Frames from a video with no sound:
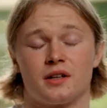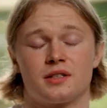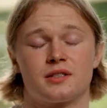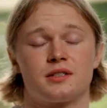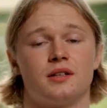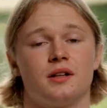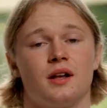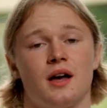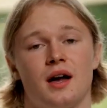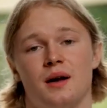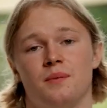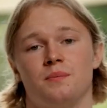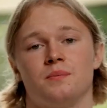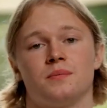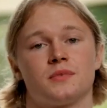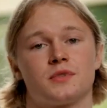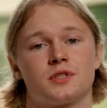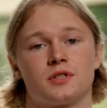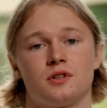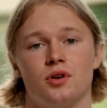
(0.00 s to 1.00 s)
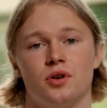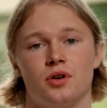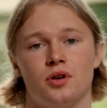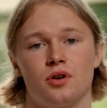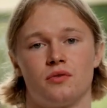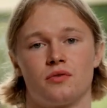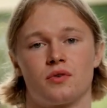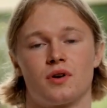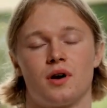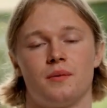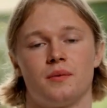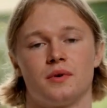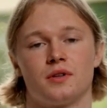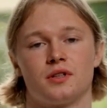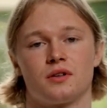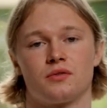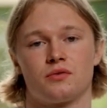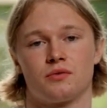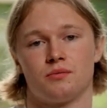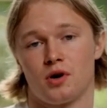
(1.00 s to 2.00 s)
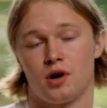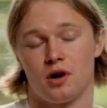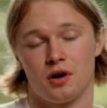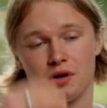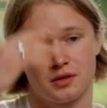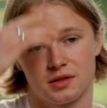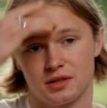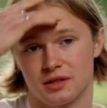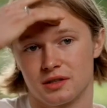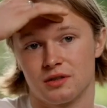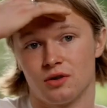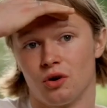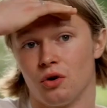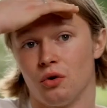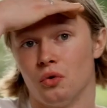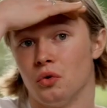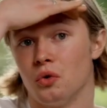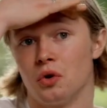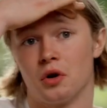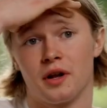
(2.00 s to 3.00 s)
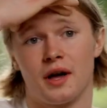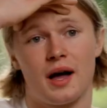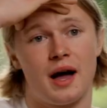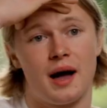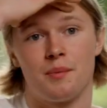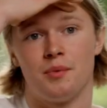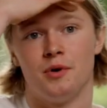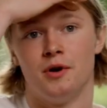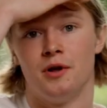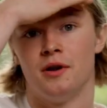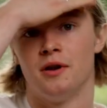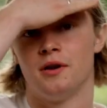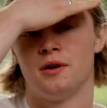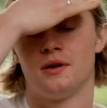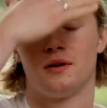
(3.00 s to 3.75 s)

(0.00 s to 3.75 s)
I still am slowly overcoming different parts. It's not all going to happen